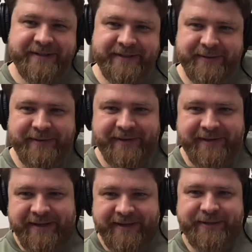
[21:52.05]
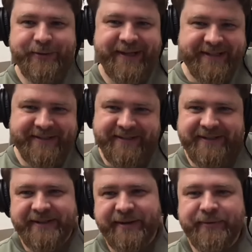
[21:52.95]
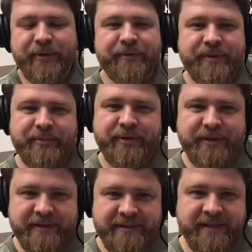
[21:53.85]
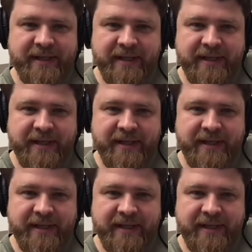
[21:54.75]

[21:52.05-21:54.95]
to the UX of the products.